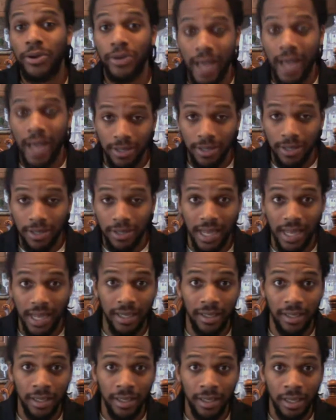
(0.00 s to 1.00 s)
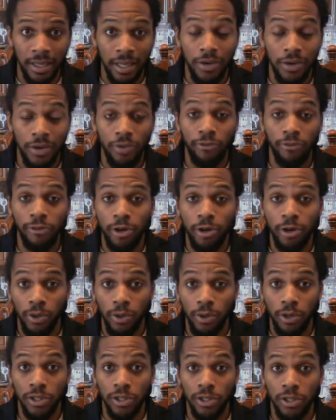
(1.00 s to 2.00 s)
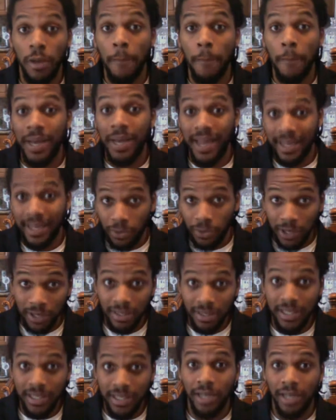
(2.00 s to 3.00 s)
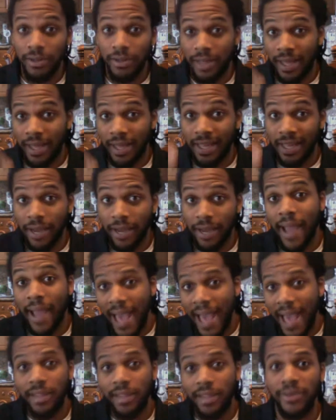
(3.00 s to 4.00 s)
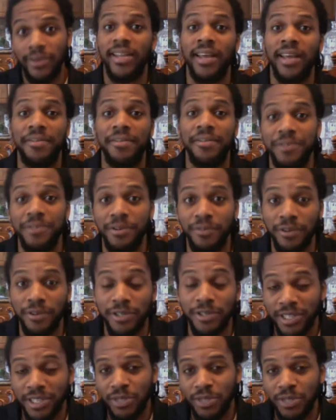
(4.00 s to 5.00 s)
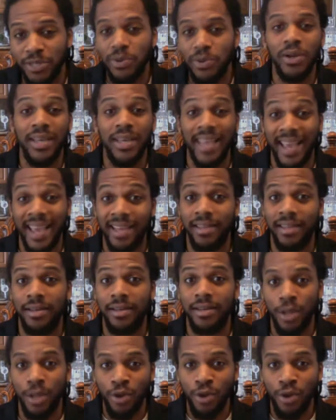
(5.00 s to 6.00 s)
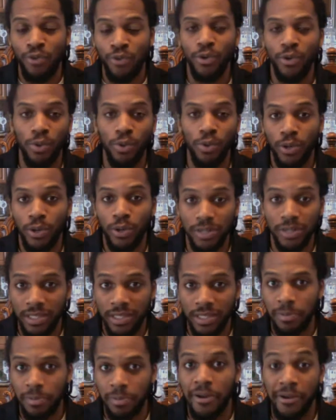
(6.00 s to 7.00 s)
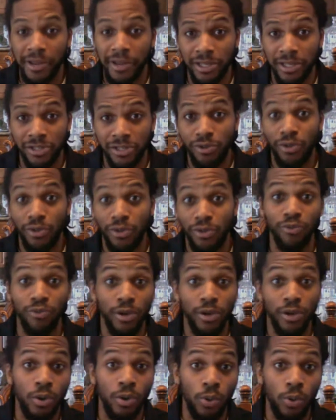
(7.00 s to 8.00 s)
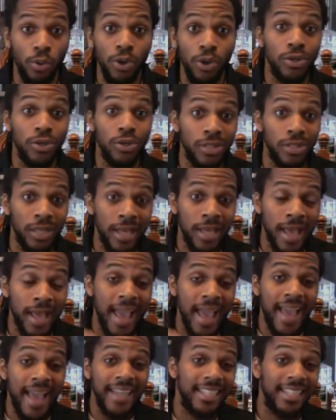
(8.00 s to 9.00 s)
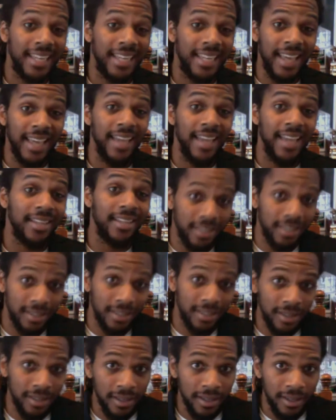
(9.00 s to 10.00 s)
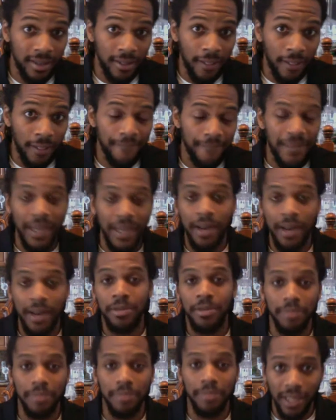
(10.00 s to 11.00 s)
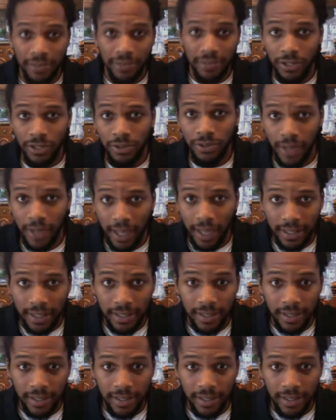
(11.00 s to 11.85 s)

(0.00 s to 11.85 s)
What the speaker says: outside in the real world. But I will tell you that here at Learn Life University, you will gain real world experience through the real world education that I'm going to be giving to you guys.